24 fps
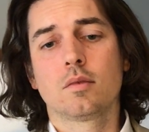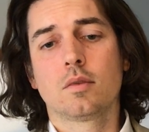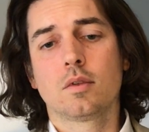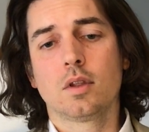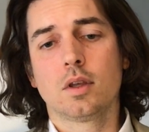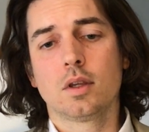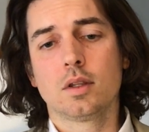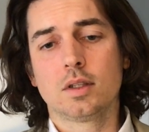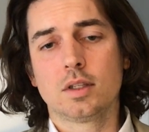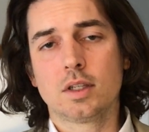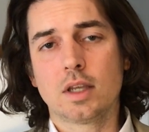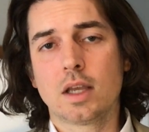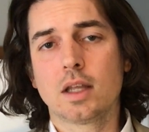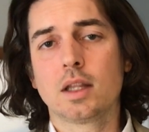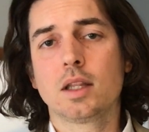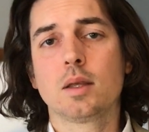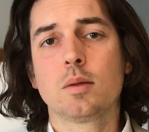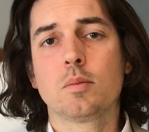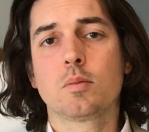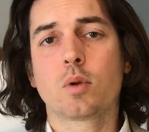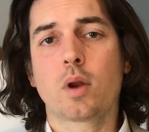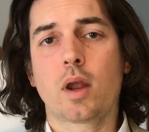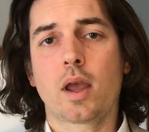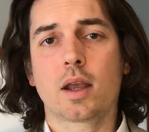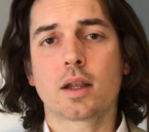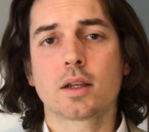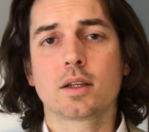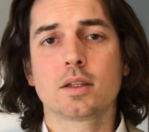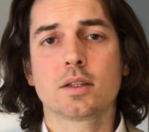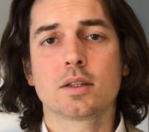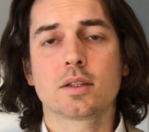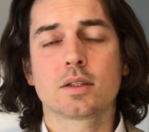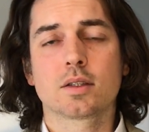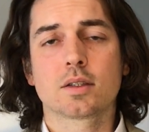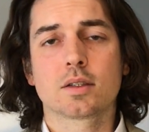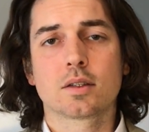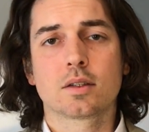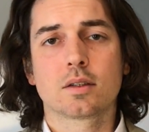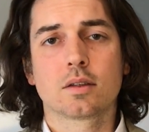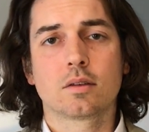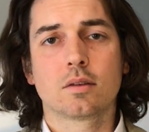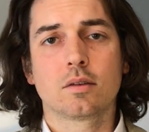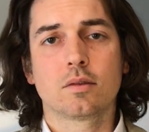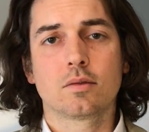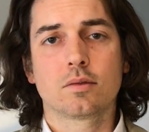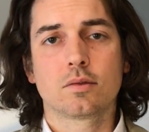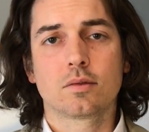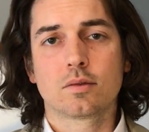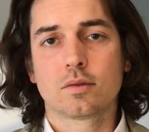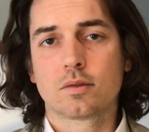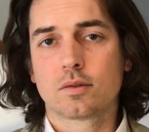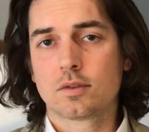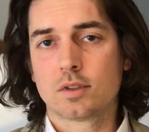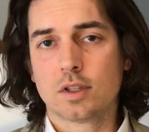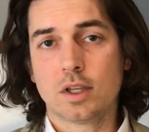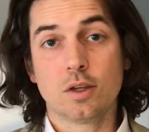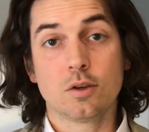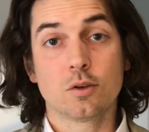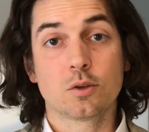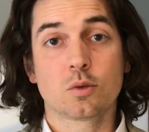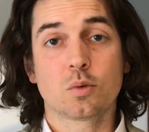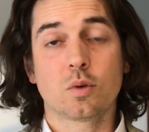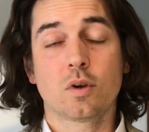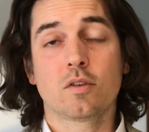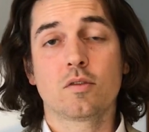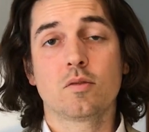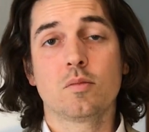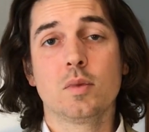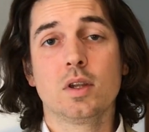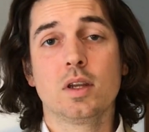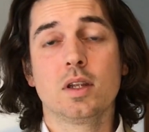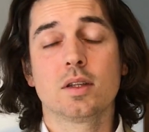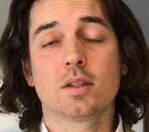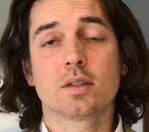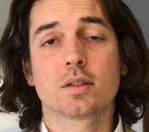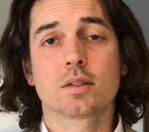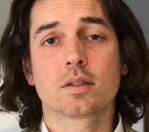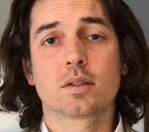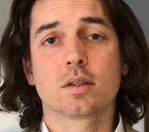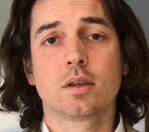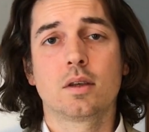A daily practice, 10 or 12 minutes.